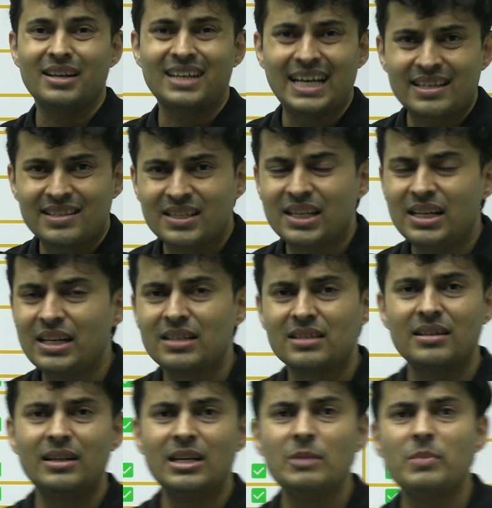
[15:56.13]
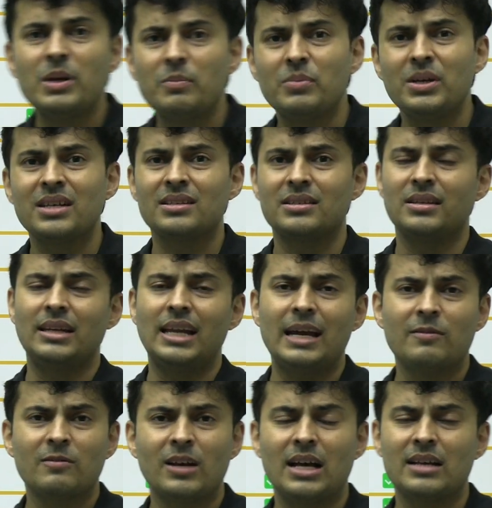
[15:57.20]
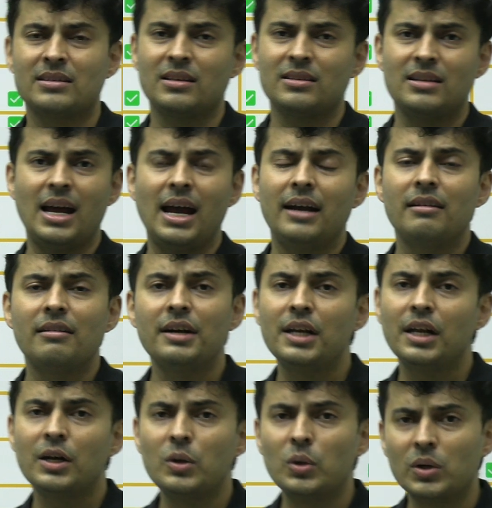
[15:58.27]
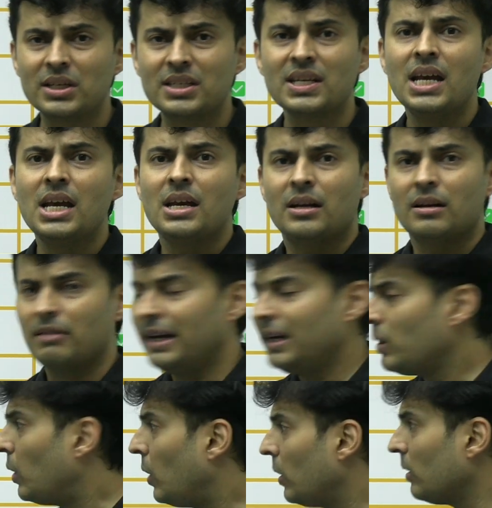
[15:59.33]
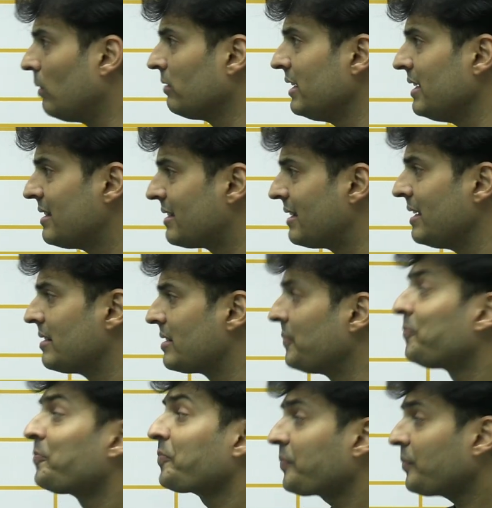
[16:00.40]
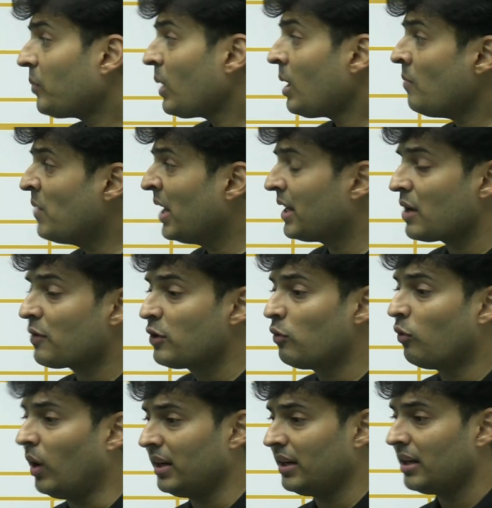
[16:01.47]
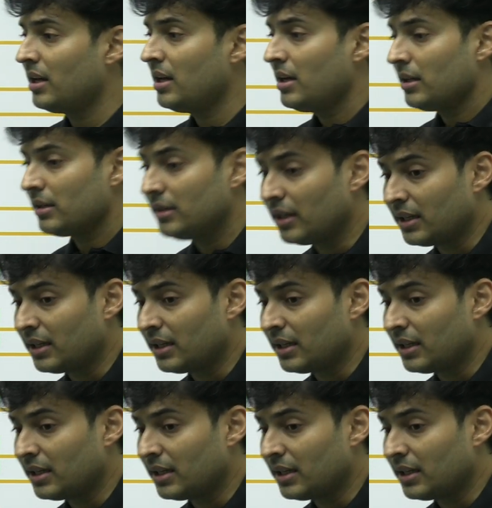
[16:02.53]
test series, the DPPs, the live classes, the handwritten notes, right? All of these things. But if you want the